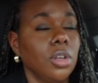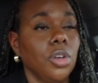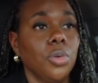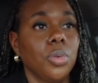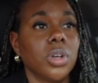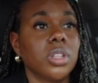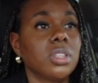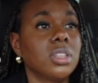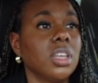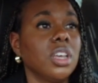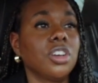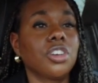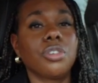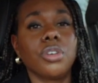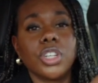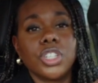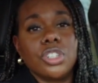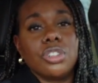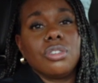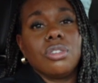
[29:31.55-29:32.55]
Whether they are
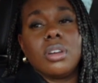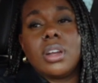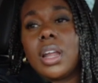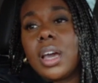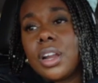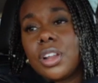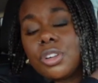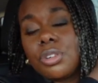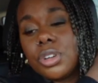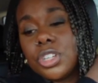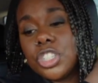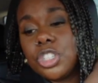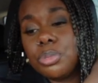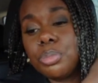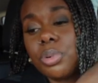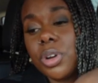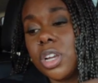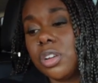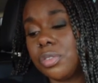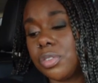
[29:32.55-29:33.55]
Christian or not a Christian,
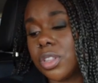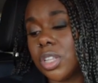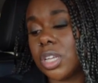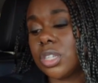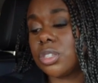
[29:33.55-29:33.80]
pray for their